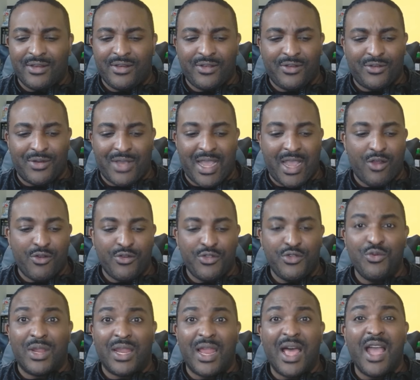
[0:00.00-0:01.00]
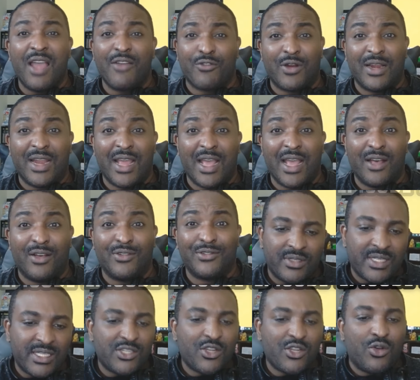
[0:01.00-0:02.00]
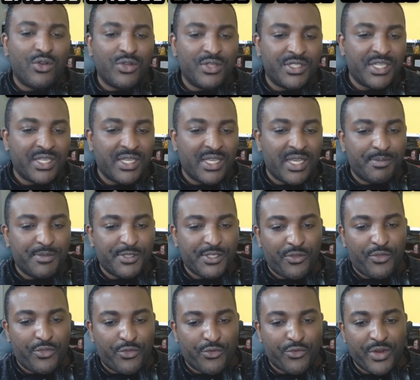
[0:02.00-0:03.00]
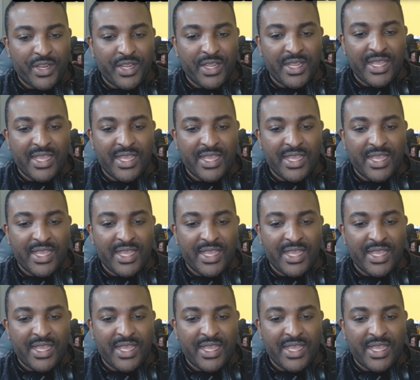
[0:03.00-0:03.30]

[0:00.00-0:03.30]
yo, how are you alive right now? Let's go on to episode 3.